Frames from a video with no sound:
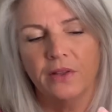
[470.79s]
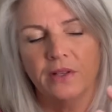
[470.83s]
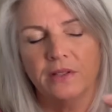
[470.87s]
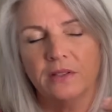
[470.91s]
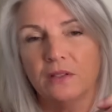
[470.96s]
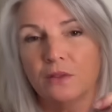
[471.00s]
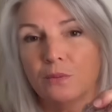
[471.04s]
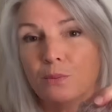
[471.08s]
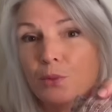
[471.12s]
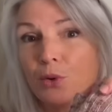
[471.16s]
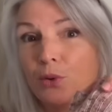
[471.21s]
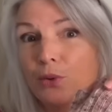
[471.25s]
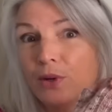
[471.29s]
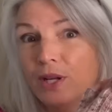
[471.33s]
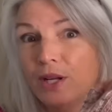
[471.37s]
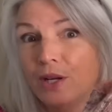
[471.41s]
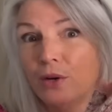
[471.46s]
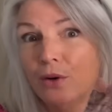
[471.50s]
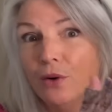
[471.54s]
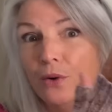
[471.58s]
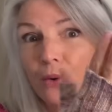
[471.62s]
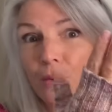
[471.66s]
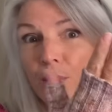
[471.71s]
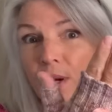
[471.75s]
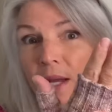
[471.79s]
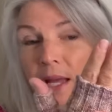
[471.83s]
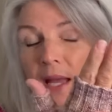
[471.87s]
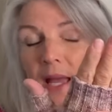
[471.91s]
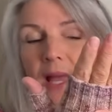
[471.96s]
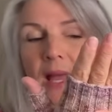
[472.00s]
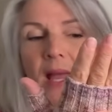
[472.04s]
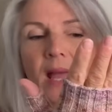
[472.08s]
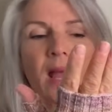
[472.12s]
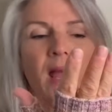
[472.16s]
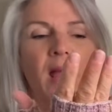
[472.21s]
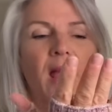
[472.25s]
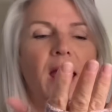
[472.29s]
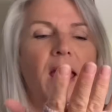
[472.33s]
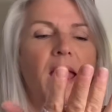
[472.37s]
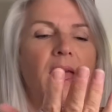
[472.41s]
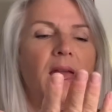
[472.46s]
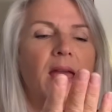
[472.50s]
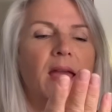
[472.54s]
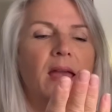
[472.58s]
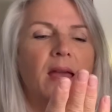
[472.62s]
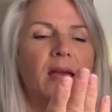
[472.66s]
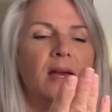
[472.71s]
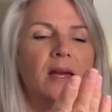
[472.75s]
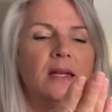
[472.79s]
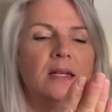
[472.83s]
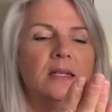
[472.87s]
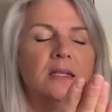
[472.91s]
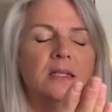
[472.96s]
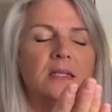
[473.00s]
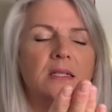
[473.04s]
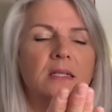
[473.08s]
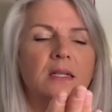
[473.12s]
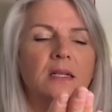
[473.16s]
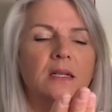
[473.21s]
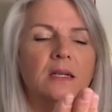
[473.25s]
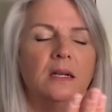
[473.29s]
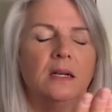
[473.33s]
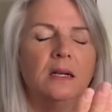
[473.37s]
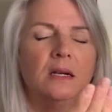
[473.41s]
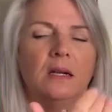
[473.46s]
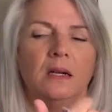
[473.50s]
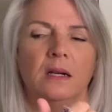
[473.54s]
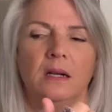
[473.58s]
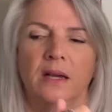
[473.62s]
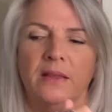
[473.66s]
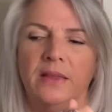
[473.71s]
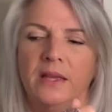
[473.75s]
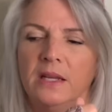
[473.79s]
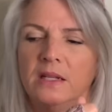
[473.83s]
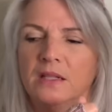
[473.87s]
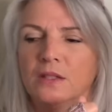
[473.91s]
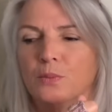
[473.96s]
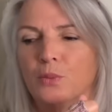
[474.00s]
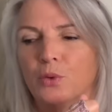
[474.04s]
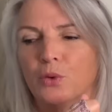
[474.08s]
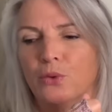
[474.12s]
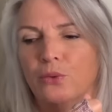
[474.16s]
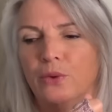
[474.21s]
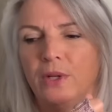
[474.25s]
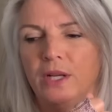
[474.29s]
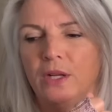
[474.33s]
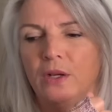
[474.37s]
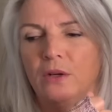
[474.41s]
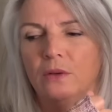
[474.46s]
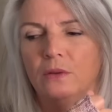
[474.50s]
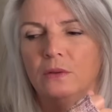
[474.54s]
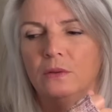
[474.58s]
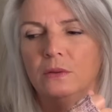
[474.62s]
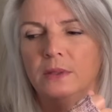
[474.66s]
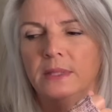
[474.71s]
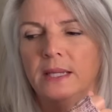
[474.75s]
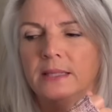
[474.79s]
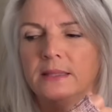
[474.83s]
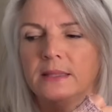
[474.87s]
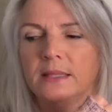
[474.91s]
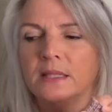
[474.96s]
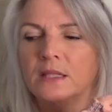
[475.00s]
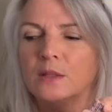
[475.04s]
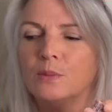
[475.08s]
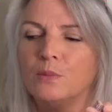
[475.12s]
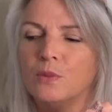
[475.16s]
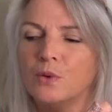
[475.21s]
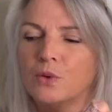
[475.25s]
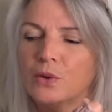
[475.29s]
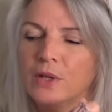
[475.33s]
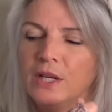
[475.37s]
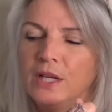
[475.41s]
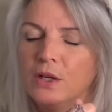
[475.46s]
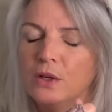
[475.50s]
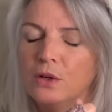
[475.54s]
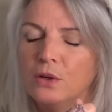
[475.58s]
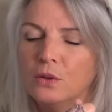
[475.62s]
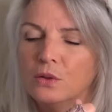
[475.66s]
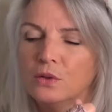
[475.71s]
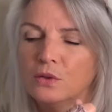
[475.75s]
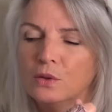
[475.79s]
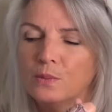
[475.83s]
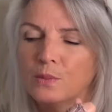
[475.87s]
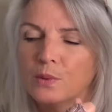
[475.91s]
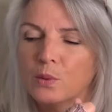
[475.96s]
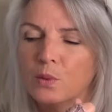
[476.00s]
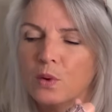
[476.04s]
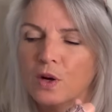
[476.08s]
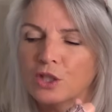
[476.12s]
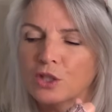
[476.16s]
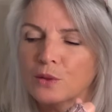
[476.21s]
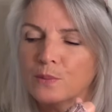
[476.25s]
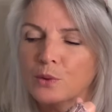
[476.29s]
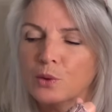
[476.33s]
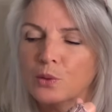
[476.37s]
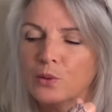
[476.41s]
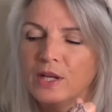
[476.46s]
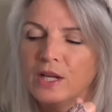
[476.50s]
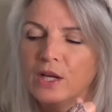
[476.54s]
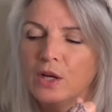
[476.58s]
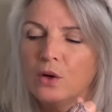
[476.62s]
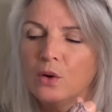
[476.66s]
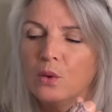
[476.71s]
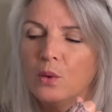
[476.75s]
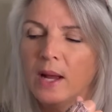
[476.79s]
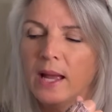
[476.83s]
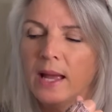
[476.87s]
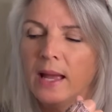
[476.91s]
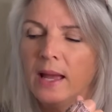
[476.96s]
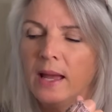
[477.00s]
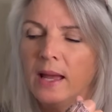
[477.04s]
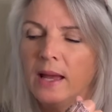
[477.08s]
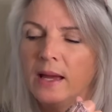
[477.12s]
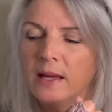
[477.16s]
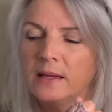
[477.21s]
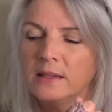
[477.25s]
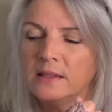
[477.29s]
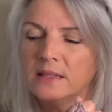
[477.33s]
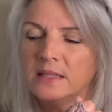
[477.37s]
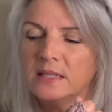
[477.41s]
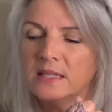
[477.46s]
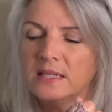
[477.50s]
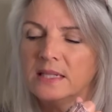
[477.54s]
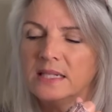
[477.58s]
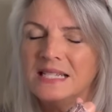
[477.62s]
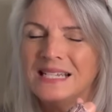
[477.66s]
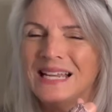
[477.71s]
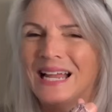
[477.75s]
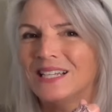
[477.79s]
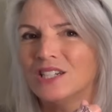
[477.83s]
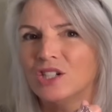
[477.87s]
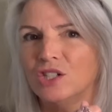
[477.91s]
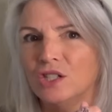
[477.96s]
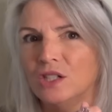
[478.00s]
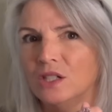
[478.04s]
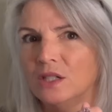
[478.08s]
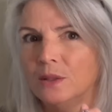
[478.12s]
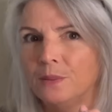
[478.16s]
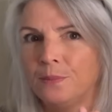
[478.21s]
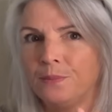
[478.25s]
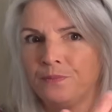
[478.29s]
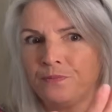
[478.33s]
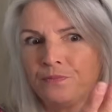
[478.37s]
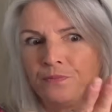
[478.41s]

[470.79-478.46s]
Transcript: This is merino, and I think it's merino. Yes, it's merino, superwash merino, and nettle.